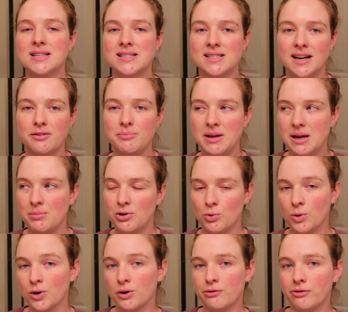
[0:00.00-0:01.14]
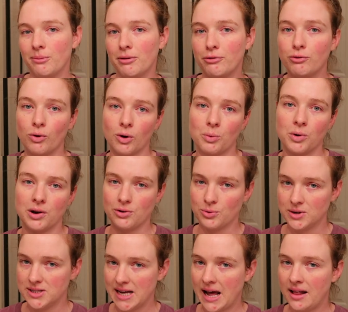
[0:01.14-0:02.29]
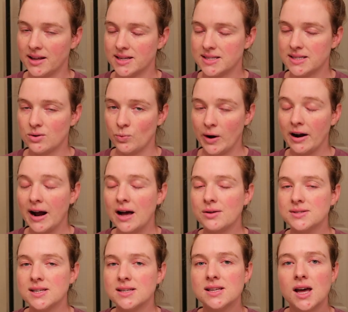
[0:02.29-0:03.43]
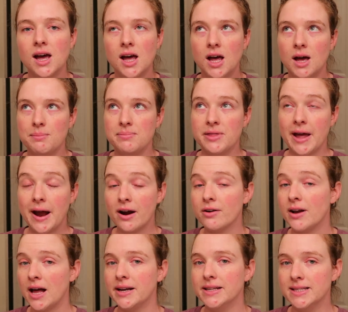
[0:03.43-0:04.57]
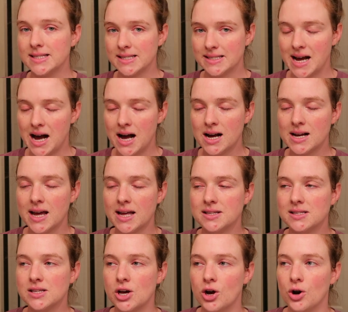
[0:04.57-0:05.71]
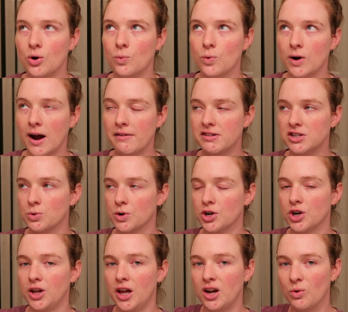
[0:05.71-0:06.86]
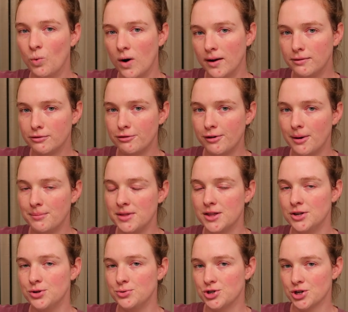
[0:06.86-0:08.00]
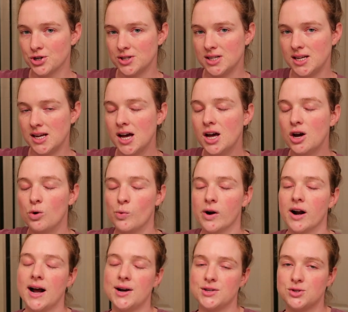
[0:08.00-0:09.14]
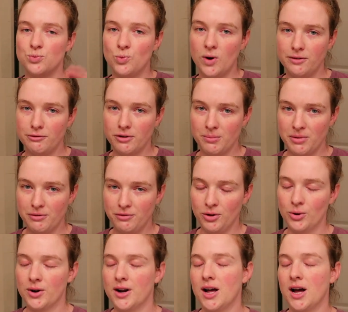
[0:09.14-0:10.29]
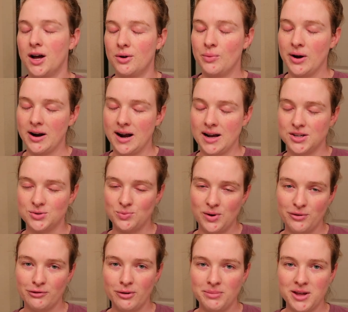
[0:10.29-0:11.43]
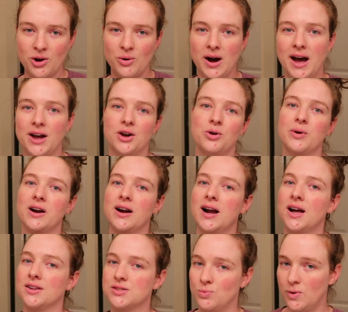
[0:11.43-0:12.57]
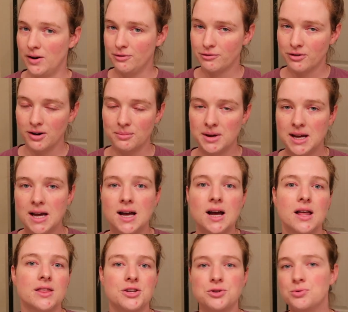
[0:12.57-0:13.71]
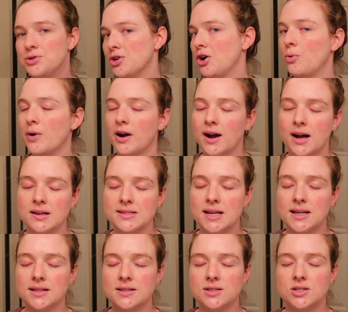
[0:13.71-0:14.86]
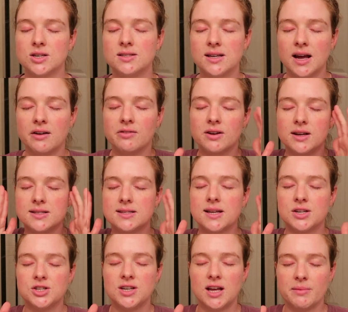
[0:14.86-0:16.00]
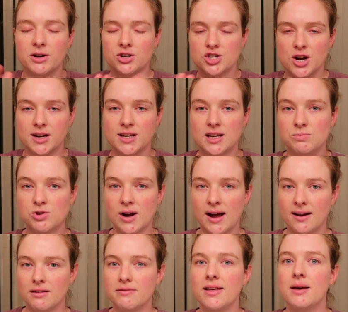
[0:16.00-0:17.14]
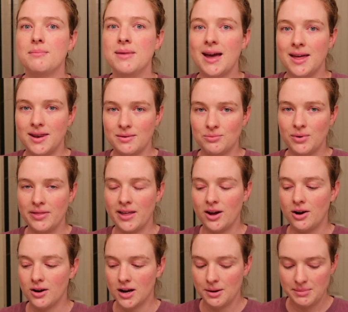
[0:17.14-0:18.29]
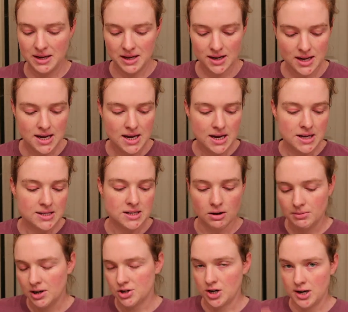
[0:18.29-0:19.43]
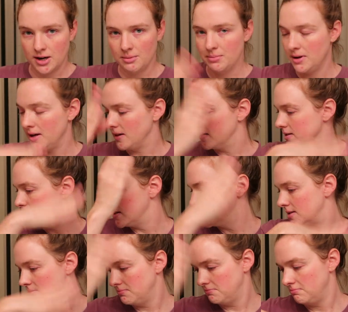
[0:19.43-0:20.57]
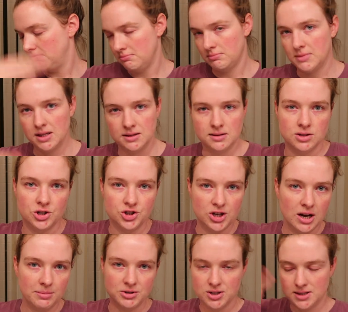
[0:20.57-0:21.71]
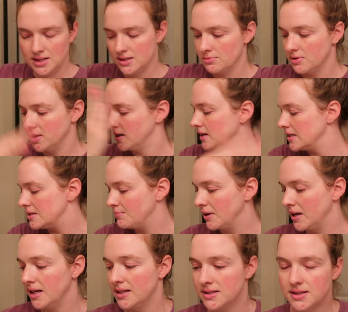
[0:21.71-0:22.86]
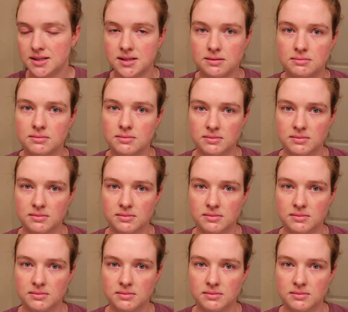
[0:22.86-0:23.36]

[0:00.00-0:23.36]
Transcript: instead of being able to order from the Fort Worth or Dallas warehouses, they're not in stock. And so we're having to order like one from the New Jersey warehouse, one from the Florida warehouse, one from the Ohio warehouse, one from the Utah warehouse. And it's just it's such a nightmare trying to keep track of them and when they all come in. So I'm not trying to complain. This is our job. It just is what it is, but it's